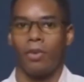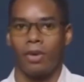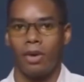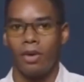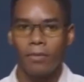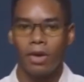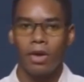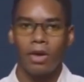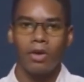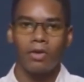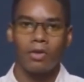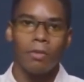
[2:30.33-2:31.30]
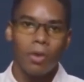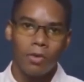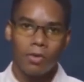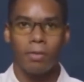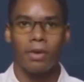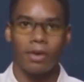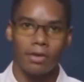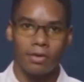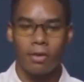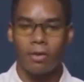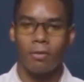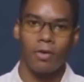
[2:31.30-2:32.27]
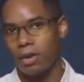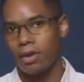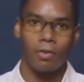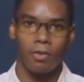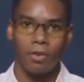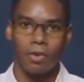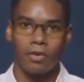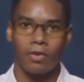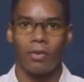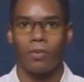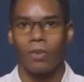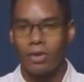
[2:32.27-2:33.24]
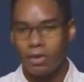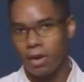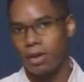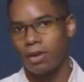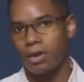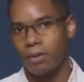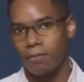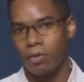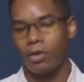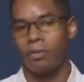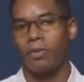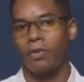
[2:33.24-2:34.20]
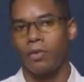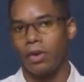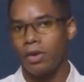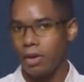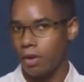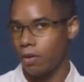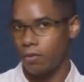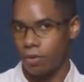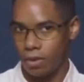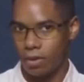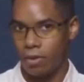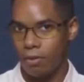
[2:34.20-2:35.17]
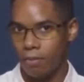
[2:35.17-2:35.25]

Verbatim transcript: motherboard. Some notes about installing delicate motherboards. They're really delicate. You should be really careful with